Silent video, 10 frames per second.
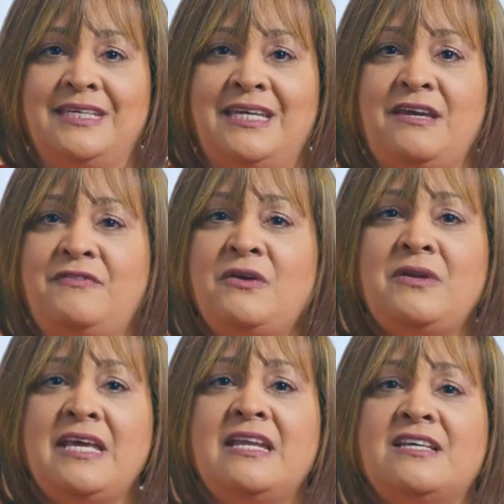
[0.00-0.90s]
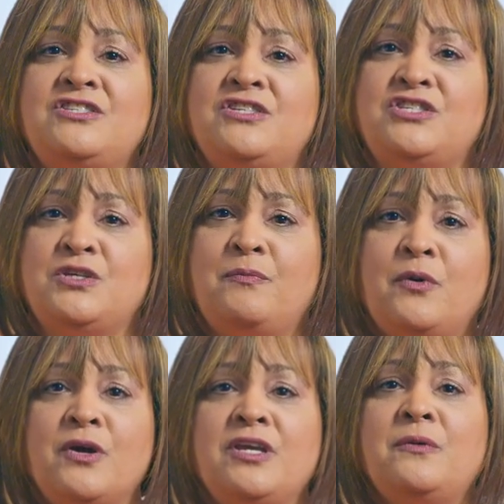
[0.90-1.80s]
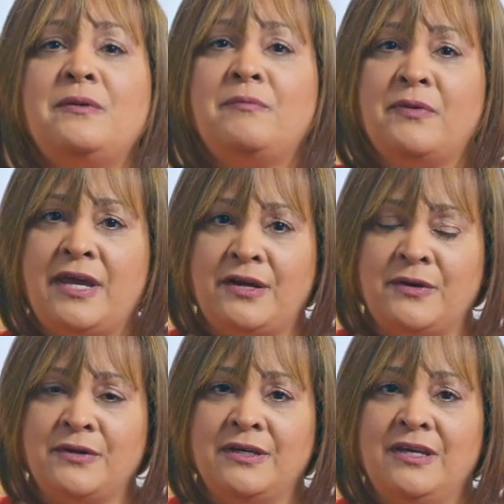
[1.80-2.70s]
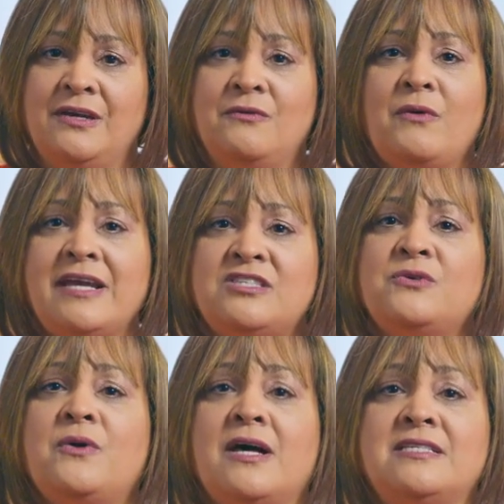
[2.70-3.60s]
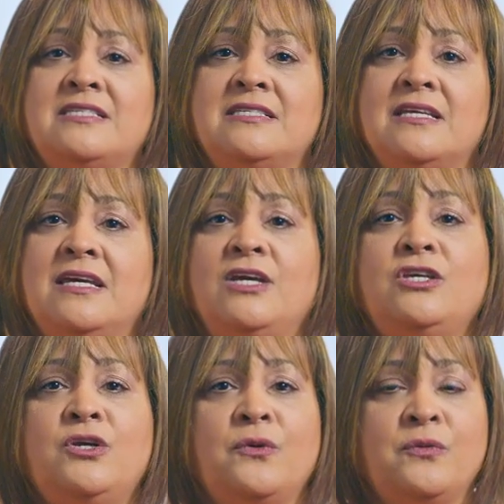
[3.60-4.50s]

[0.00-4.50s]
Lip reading: If you need us to support you in prayer, write to us your